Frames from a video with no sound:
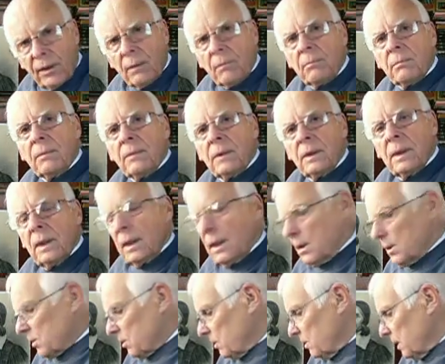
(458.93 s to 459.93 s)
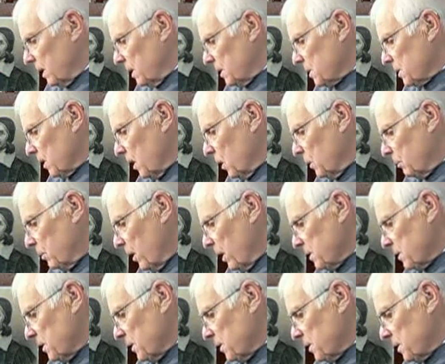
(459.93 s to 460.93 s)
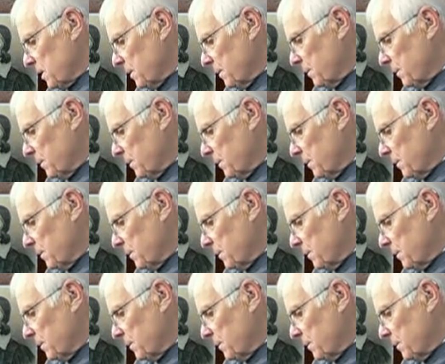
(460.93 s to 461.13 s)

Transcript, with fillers: him to his oppressors.